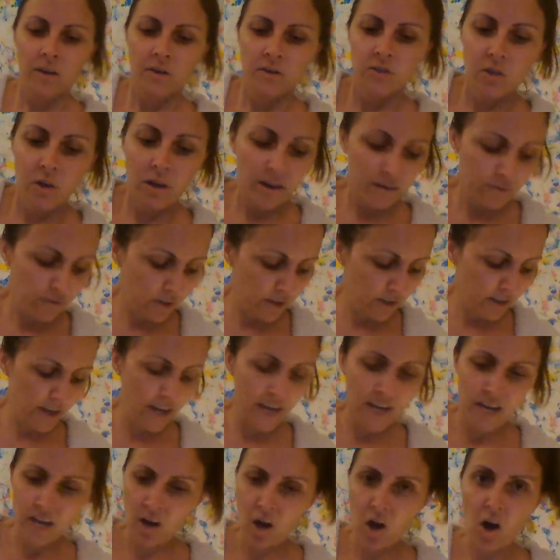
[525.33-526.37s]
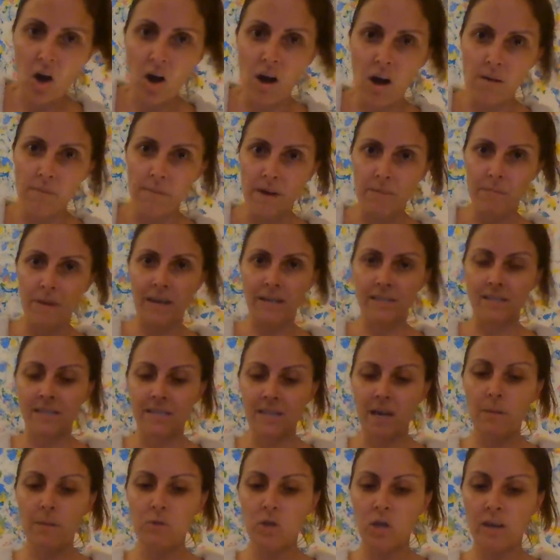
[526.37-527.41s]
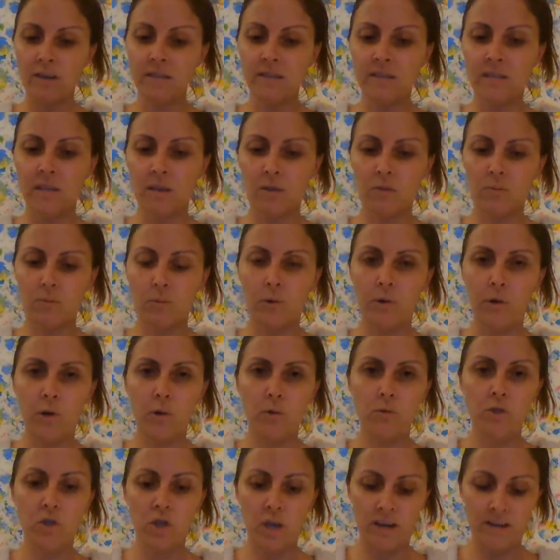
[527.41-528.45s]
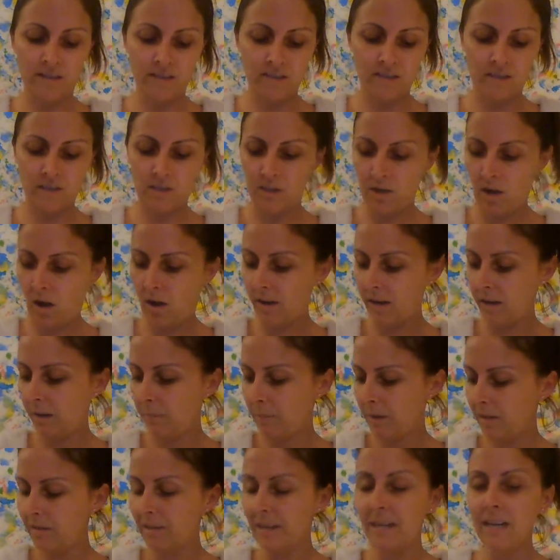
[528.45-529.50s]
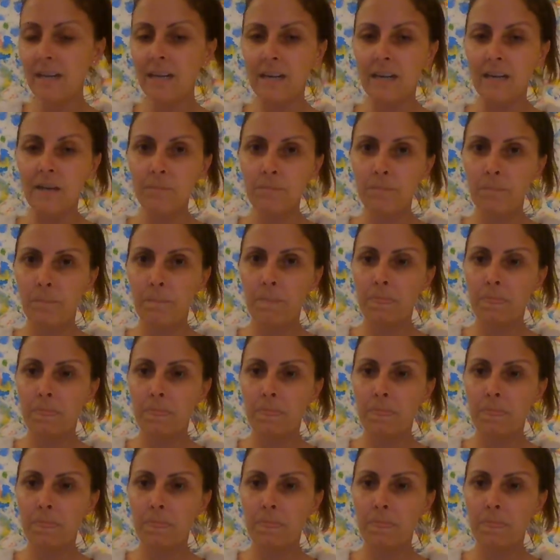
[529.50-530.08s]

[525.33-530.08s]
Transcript: So I've already hit all my main subjects through just talking about Lincoln,